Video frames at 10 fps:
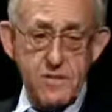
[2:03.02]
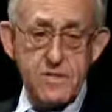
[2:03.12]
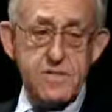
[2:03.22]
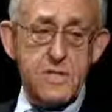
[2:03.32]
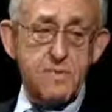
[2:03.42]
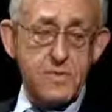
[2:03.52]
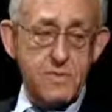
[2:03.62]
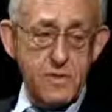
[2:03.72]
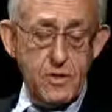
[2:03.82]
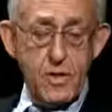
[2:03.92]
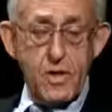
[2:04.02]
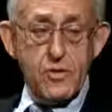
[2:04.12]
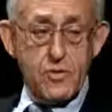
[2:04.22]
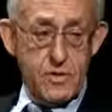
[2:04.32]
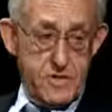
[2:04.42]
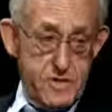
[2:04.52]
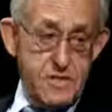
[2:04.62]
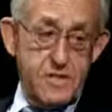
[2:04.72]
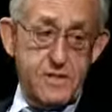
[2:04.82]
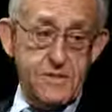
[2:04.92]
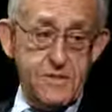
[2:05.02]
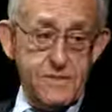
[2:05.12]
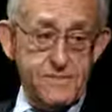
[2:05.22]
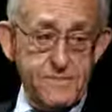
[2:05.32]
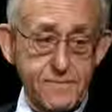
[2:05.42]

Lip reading: you susceptible to a disease.